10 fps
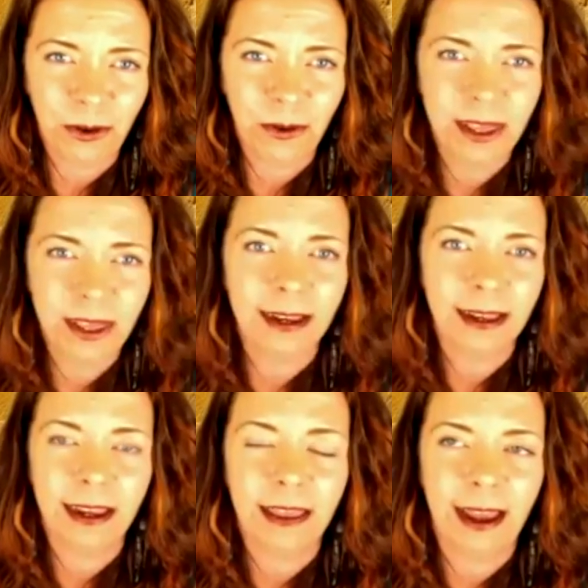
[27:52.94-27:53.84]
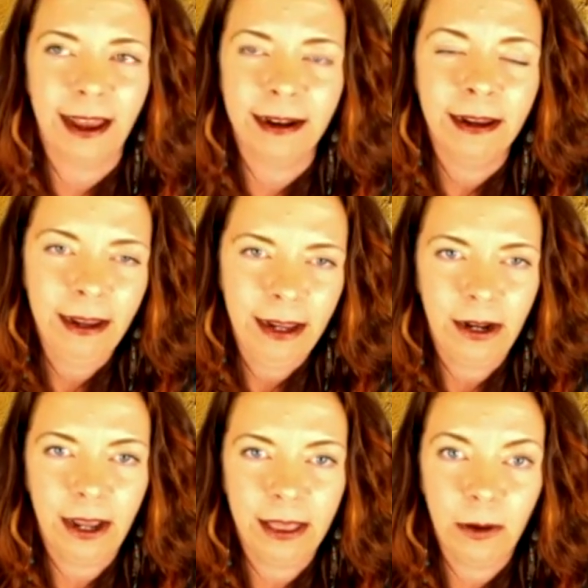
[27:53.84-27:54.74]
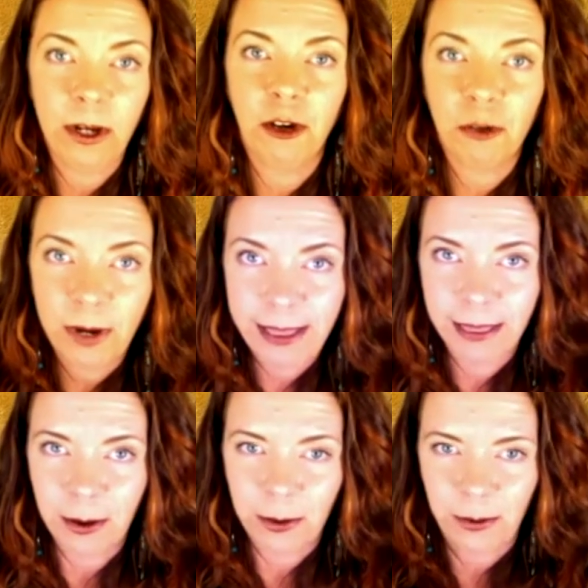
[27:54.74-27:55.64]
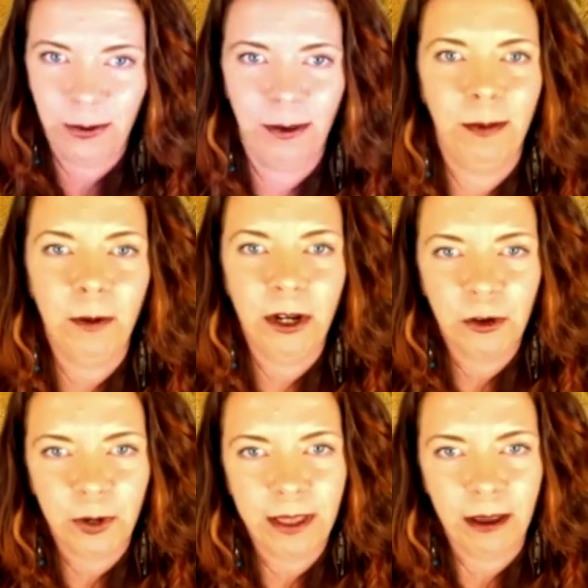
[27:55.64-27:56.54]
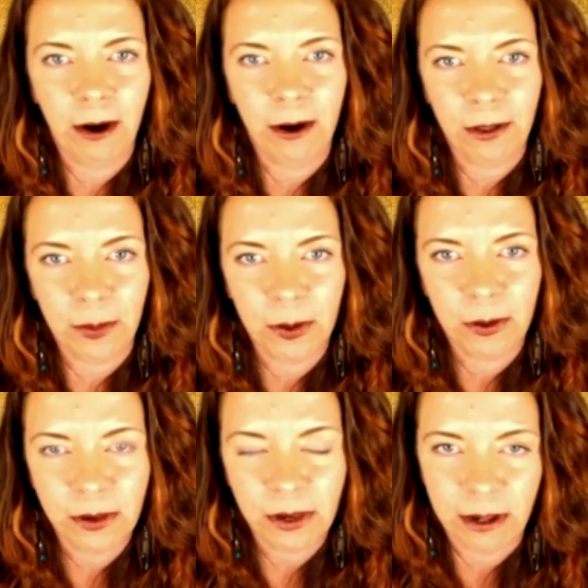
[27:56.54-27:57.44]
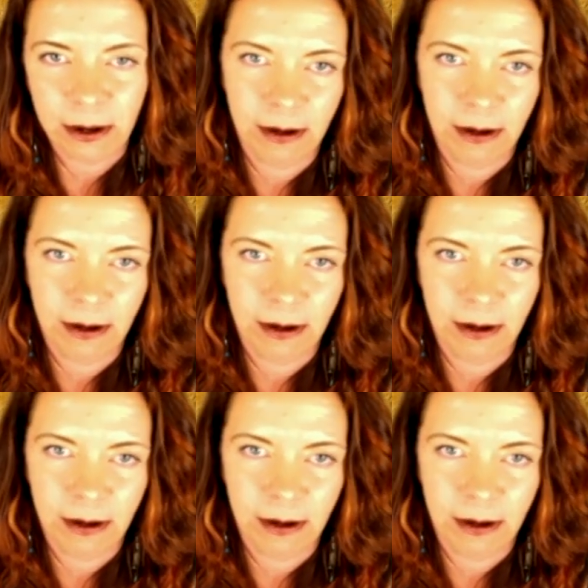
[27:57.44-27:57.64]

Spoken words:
and things like that. Not that we treat those, but we treat the heart of the person.